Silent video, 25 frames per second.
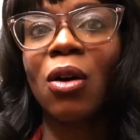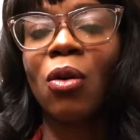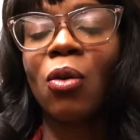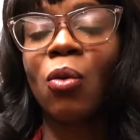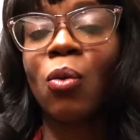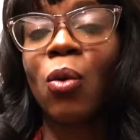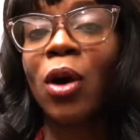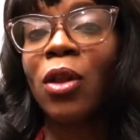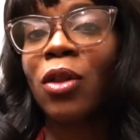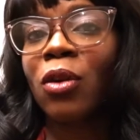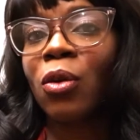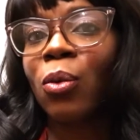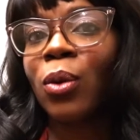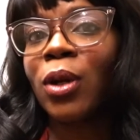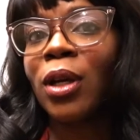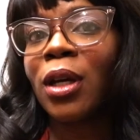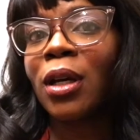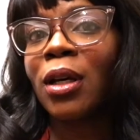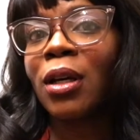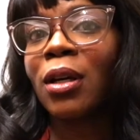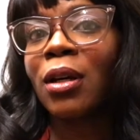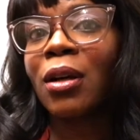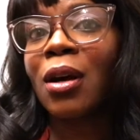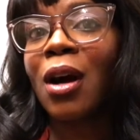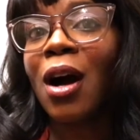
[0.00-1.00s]
whether
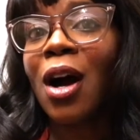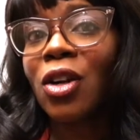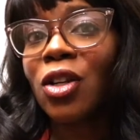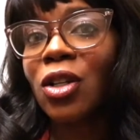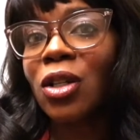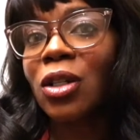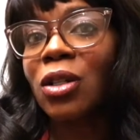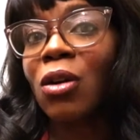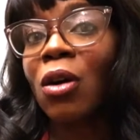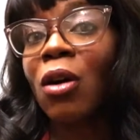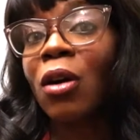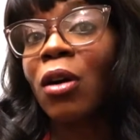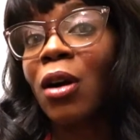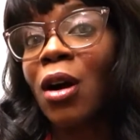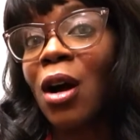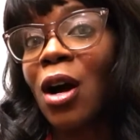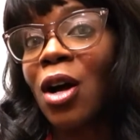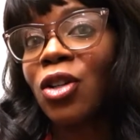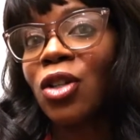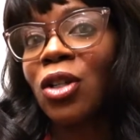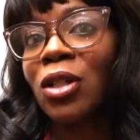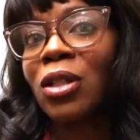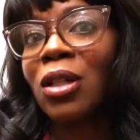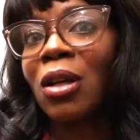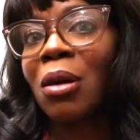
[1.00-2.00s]
we consciously or
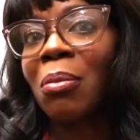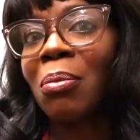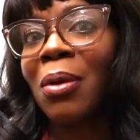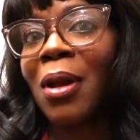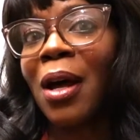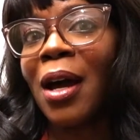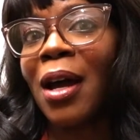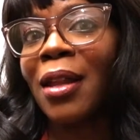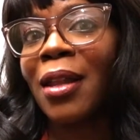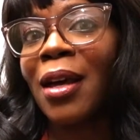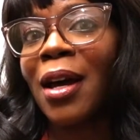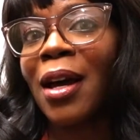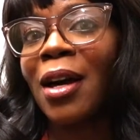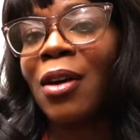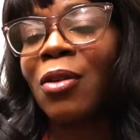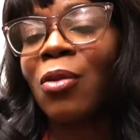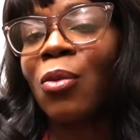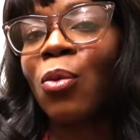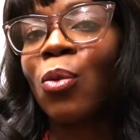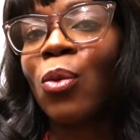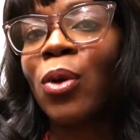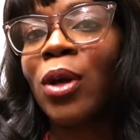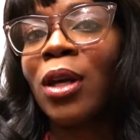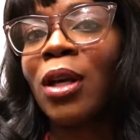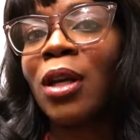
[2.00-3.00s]
unconsciously apply
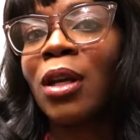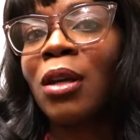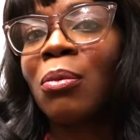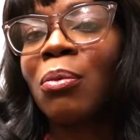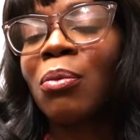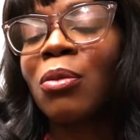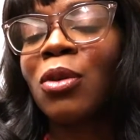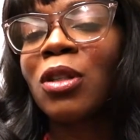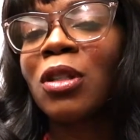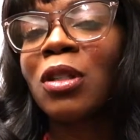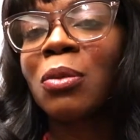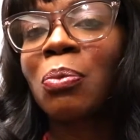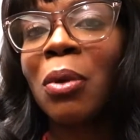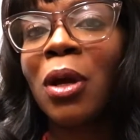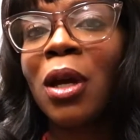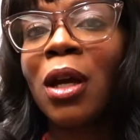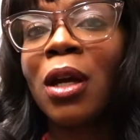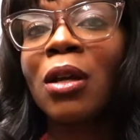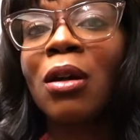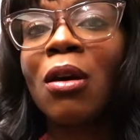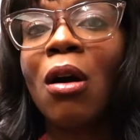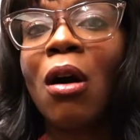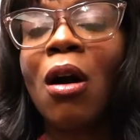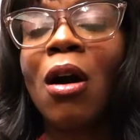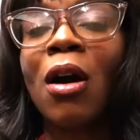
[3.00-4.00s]
that. We
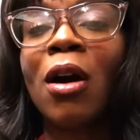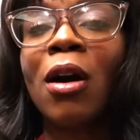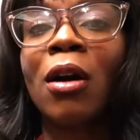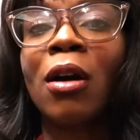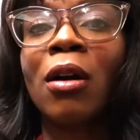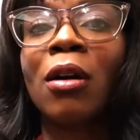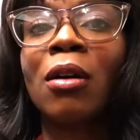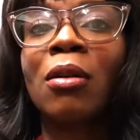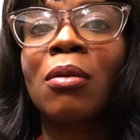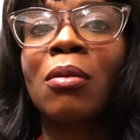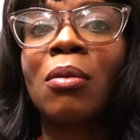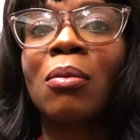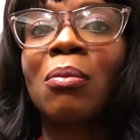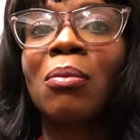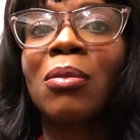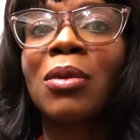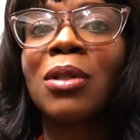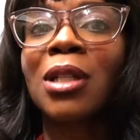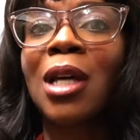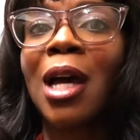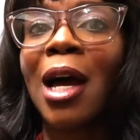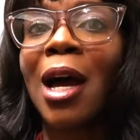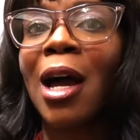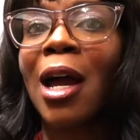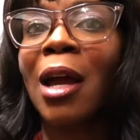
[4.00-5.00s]
spend our
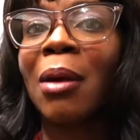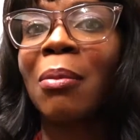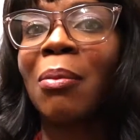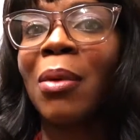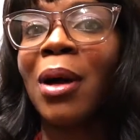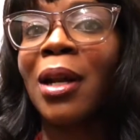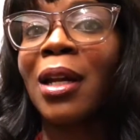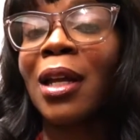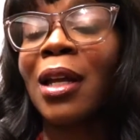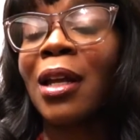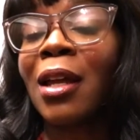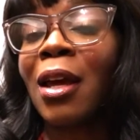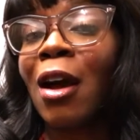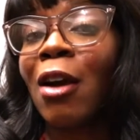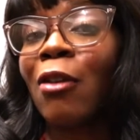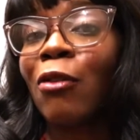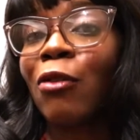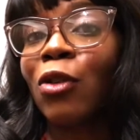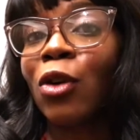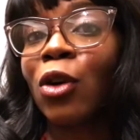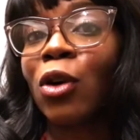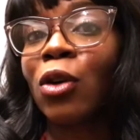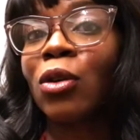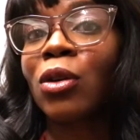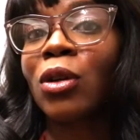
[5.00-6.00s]
time, money, and
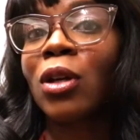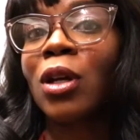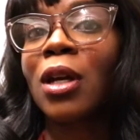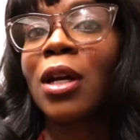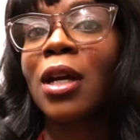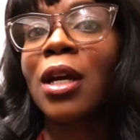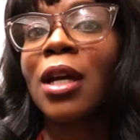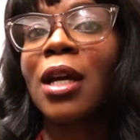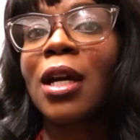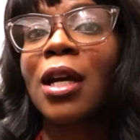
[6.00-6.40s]
effort